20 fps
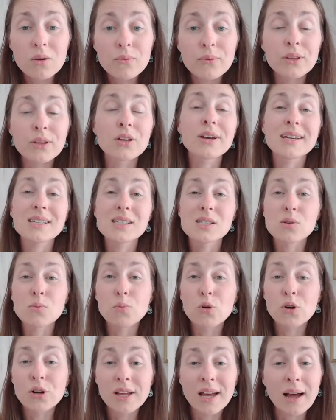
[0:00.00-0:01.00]
We look at
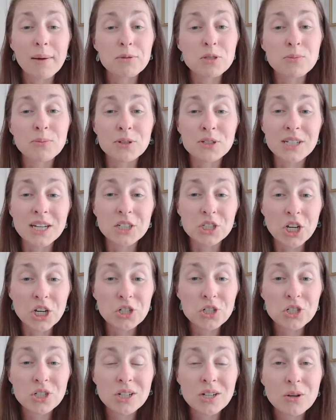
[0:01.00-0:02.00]
supporting optimal
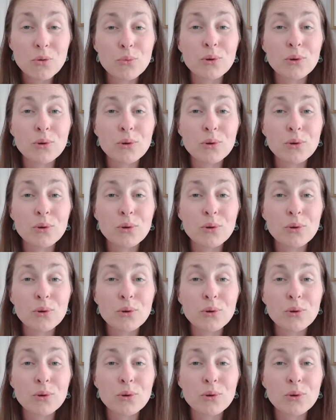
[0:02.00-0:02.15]
digestion.